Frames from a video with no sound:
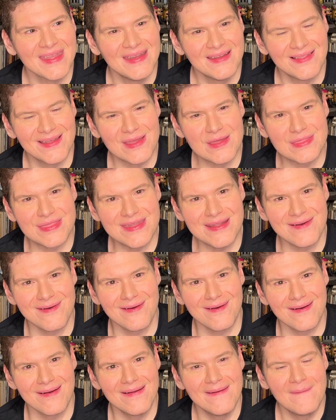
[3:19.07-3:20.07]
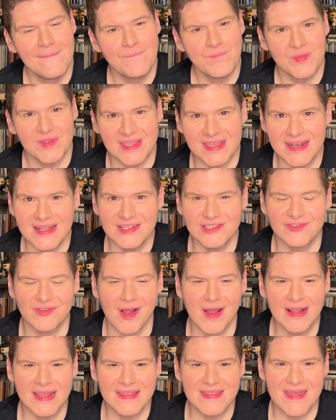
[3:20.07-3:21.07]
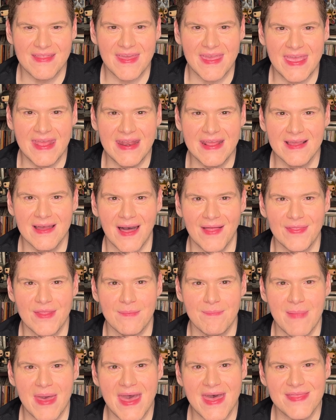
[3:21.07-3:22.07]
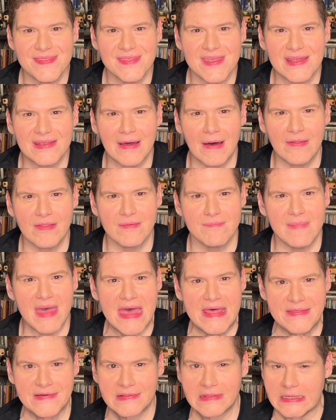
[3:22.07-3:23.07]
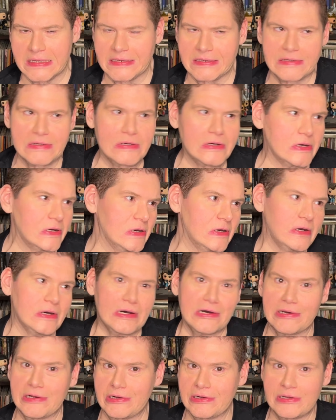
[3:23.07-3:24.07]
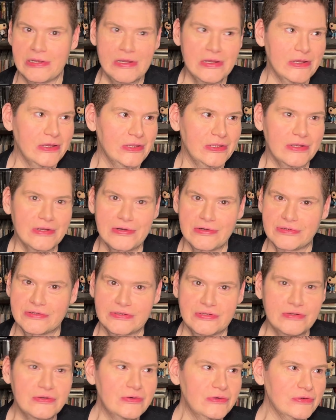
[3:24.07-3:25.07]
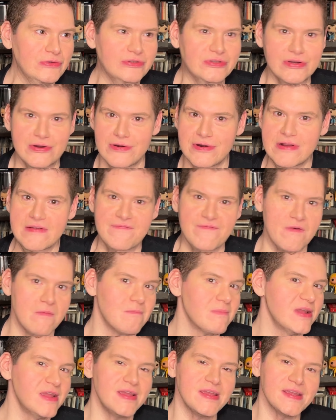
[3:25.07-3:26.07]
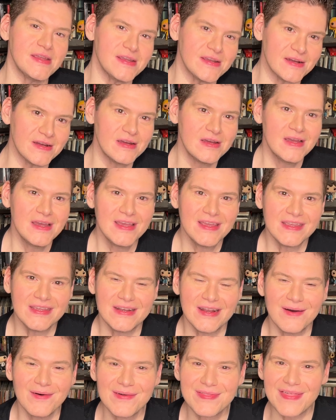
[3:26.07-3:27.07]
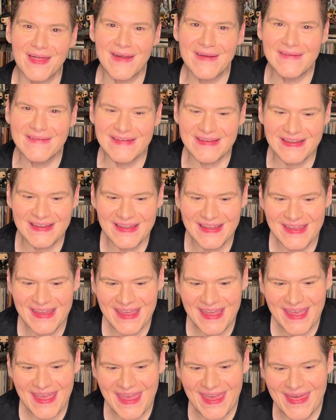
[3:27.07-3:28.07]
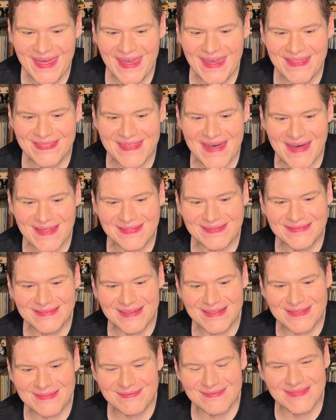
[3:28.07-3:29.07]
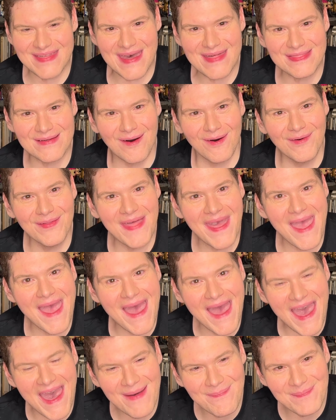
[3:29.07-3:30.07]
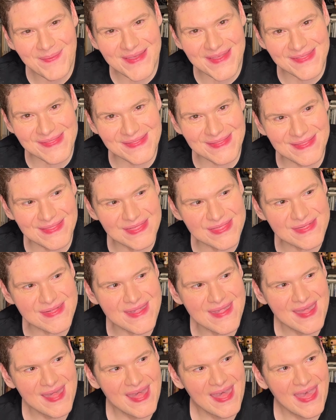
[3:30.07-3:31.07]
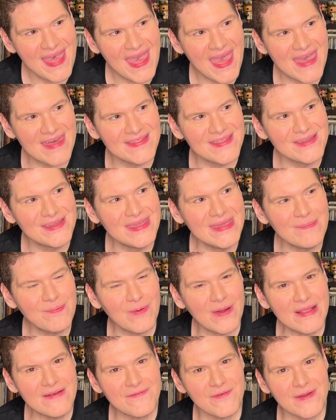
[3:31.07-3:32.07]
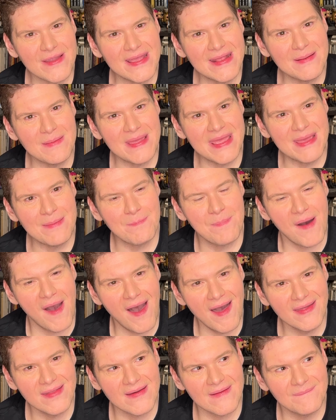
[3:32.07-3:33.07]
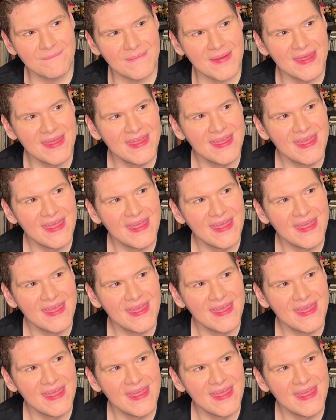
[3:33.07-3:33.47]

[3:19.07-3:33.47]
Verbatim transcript: like you see her getting drunk and then hitting on the men. And all the men are like, ugh, you're too dirty for me. You know, it's like, it, it, that's just, that's all that happens. And they keep waiting for a hit, hit bottom.